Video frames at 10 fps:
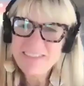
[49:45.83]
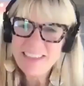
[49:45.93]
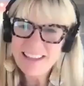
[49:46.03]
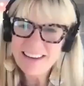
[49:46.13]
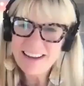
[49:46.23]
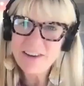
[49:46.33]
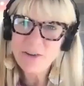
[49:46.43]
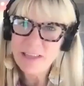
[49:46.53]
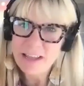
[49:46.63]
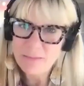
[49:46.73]
that. I
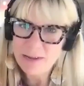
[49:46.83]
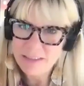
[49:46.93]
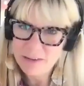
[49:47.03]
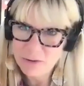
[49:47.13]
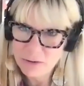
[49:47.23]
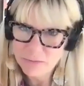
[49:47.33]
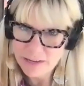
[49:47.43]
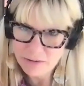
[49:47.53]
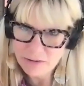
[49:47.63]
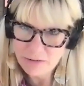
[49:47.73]
knew that about the Google
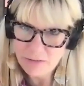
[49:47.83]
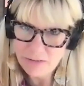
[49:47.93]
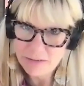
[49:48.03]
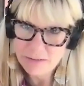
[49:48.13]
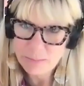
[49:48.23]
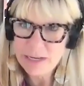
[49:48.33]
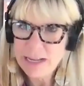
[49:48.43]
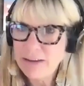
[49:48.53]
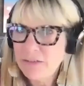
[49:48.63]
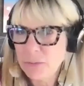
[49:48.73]
founders, but
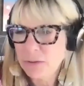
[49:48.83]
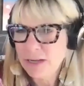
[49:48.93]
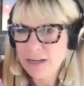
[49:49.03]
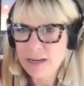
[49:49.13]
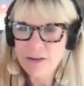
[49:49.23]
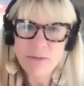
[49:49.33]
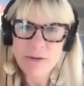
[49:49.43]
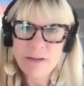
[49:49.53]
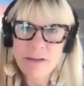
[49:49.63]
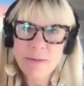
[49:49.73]
I don't think I knew
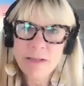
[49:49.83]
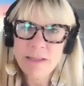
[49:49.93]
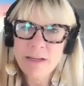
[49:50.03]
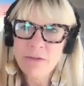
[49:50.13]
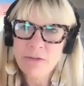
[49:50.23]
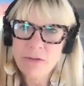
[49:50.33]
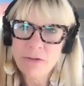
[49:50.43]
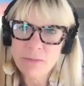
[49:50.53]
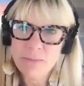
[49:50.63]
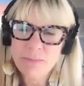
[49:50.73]
it about the other
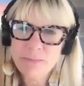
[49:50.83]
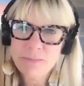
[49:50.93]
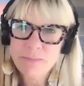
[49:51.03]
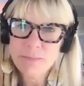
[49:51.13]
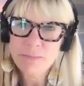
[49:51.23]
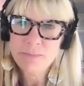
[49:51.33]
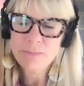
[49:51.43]
two. Yeah.